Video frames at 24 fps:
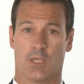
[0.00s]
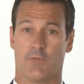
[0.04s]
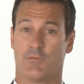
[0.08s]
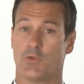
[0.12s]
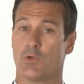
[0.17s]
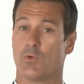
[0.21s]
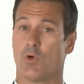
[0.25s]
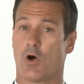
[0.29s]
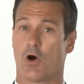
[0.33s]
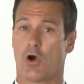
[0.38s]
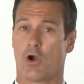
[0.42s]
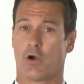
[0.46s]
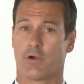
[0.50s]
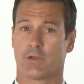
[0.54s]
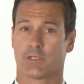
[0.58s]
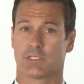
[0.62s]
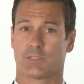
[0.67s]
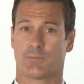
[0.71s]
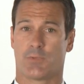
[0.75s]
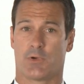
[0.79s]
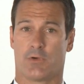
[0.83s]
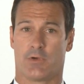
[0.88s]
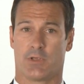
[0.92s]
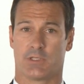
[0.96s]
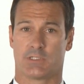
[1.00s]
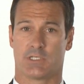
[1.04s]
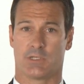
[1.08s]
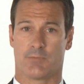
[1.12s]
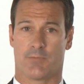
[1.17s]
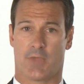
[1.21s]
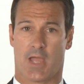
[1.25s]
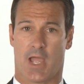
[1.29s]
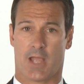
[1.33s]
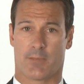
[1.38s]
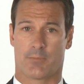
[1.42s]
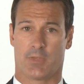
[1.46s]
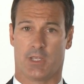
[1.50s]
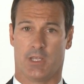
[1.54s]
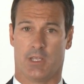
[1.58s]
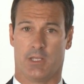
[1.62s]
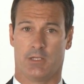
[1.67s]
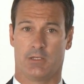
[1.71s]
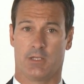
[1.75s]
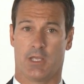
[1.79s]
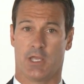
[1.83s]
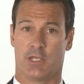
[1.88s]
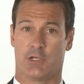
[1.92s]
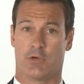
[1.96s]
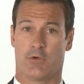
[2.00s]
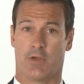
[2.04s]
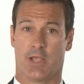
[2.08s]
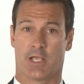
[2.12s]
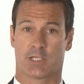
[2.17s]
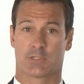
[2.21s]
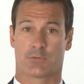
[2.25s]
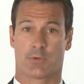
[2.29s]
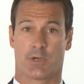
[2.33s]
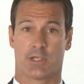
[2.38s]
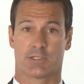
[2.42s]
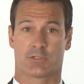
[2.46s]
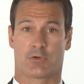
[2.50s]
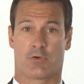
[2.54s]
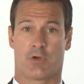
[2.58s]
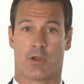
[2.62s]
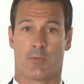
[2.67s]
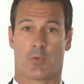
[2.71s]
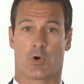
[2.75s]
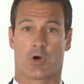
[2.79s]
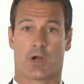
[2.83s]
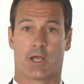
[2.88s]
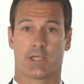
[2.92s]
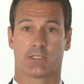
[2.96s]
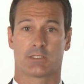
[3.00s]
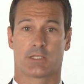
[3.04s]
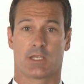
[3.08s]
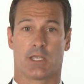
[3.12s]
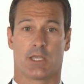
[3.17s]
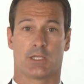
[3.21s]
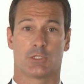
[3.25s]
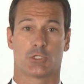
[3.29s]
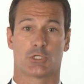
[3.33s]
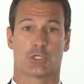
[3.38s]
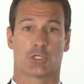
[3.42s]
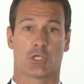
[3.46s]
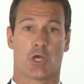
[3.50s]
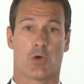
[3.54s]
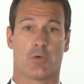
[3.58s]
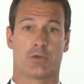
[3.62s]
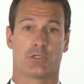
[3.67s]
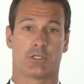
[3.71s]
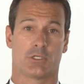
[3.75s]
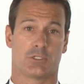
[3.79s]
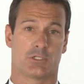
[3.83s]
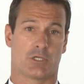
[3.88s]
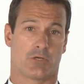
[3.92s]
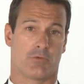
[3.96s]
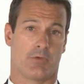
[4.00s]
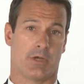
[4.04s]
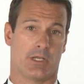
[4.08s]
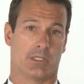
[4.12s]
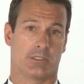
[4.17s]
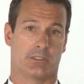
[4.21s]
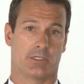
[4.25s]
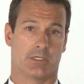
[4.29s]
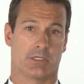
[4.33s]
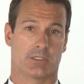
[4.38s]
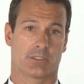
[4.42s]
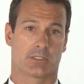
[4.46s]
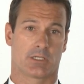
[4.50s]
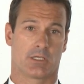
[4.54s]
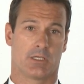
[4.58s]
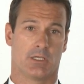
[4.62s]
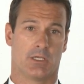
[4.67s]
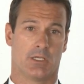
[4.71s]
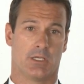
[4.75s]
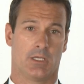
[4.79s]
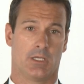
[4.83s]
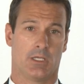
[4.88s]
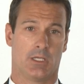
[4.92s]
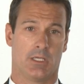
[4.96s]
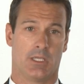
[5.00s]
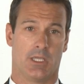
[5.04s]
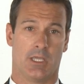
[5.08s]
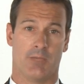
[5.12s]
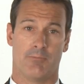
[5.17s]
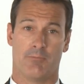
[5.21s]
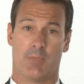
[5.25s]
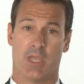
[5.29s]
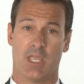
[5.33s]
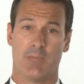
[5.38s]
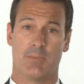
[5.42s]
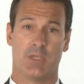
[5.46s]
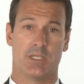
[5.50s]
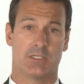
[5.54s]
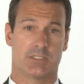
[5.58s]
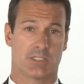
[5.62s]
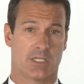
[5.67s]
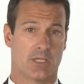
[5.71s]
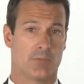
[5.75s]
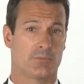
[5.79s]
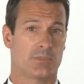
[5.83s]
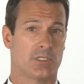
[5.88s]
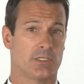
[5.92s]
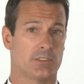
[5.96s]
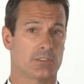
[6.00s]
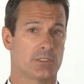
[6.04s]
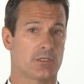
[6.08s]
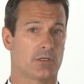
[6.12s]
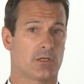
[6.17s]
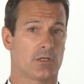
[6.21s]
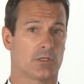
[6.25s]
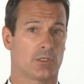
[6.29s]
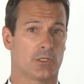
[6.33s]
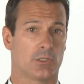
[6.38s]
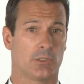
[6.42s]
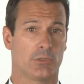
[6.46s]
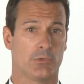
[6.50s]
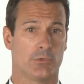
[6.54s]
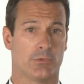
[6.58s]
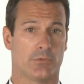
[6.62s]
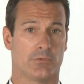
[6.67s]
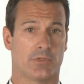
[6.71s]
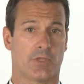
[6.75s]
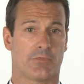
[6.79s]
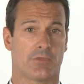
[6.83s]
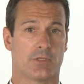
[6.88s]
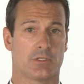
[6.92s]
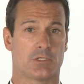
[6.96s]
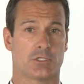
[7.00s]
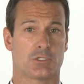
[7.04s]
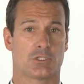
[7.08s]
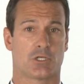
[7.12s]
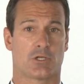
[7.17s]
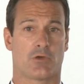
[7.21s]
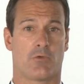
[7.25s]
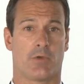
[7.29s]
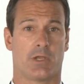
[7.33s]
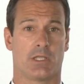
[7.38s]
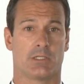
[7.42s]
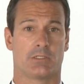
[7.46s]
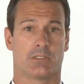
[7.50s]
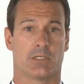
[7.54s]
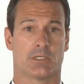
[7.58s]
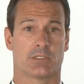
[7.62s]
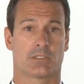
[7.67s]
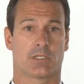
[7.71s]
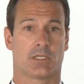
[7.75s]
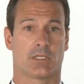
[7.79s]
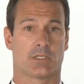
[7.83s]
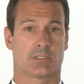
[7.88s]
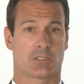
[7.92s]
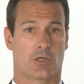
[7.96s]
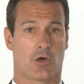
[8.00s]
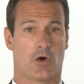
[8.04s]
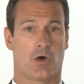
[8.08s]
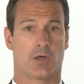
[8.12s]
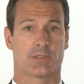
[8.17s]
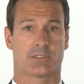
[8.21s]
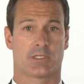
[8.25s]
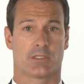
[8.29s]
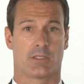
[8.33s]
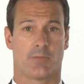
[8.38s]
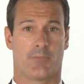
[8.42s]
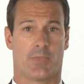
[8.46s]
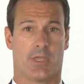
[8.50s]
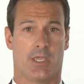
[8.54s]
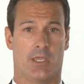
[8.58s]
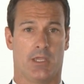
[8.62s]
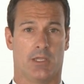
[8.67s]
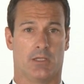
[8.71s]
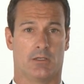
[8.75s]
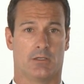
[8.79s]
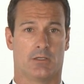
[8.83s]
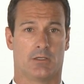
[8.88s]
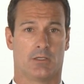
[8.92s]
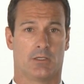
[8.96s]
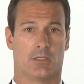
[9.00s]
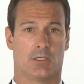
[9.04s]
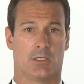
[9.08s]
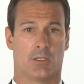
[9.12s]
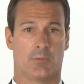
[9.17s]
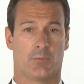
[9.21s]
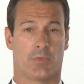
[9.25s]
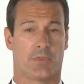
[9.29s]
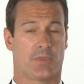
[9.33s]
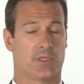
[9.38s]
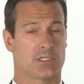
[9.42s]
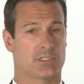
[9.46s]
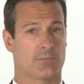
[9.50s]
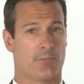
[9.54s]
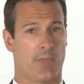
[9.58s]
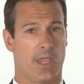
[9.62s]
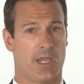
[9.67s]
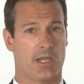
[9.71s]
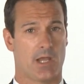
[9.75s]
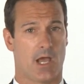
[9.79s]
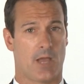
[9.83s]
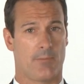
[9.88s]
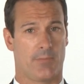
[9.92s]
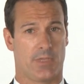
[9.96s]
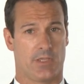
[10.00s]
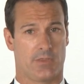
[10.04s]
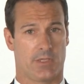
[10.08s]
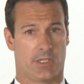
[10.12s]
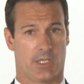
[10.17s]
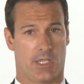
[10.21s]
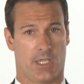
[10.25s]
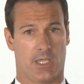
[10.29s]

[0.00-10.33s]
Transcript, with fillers: If you are experiencing back pain and your X-rays or M R I scans show a degenerated disc, it may be tempting to conclude that the degenerated disc is causing the pain, but this may not be the